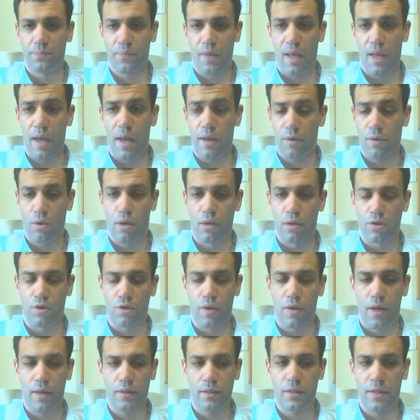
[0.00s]
and
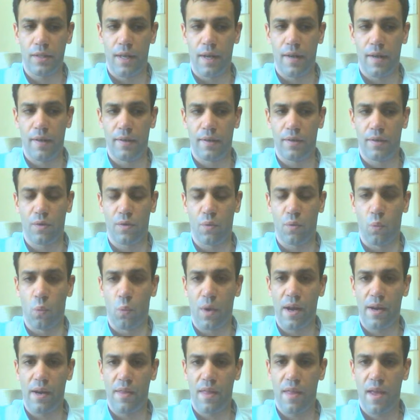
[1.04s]
contracts, and
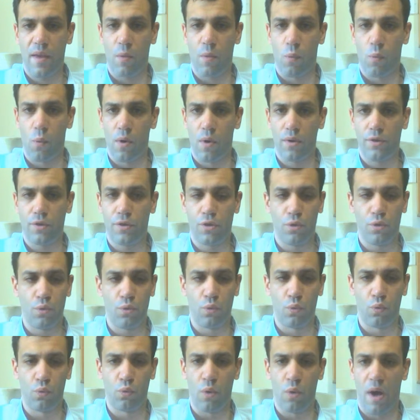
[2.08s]
when they want
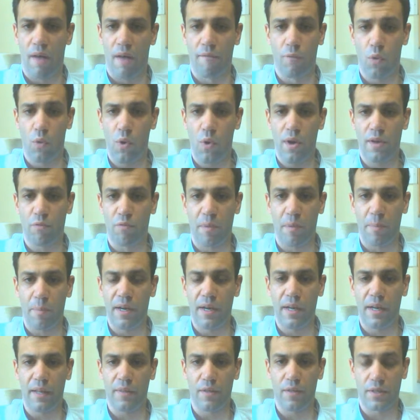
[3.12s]
to avoid
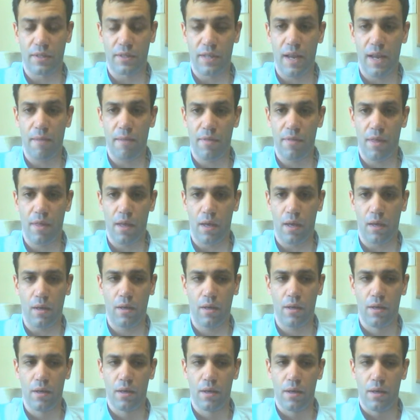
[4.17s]
repeating the same thing
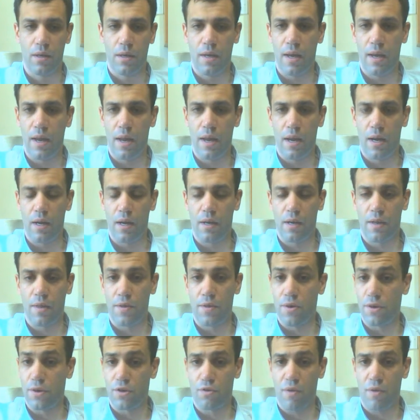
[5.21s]
in
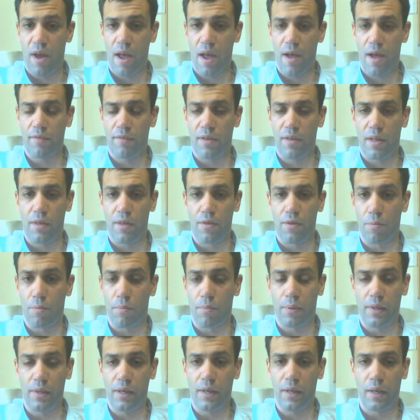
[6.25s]
their draft, in their
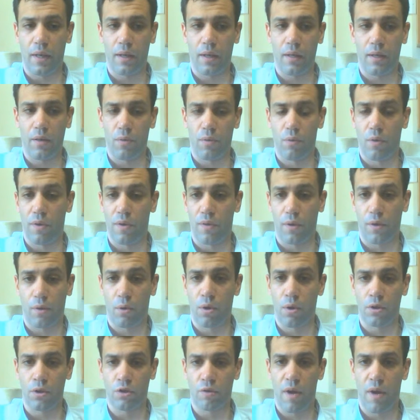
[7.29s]
pleading, or in the
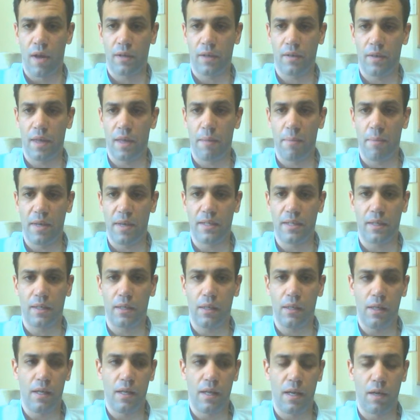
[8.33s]
contract, they
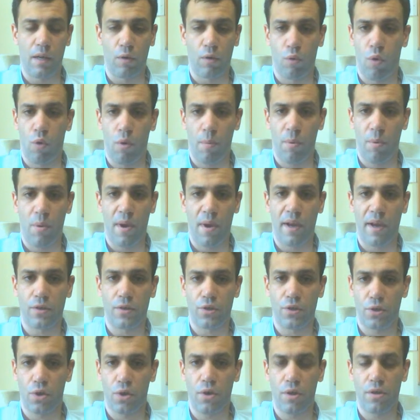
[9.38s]
basically incorporate
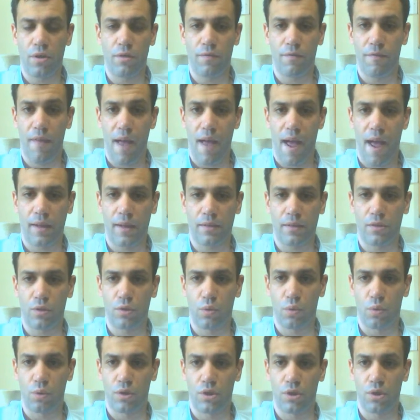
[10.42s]
certain facts
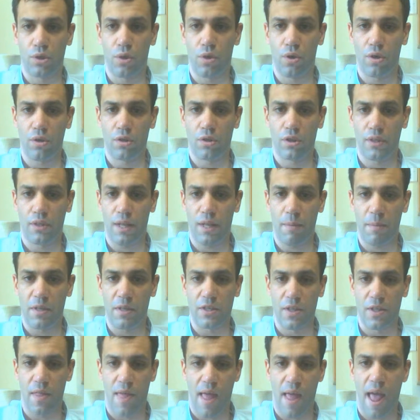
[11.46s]
or certain statements
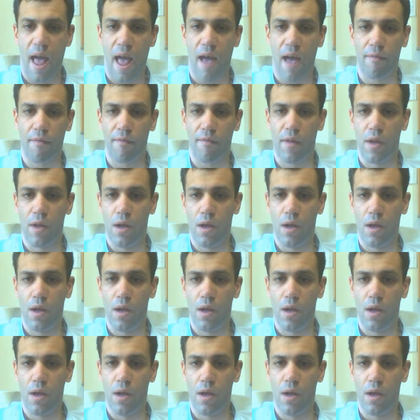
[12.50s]
that they have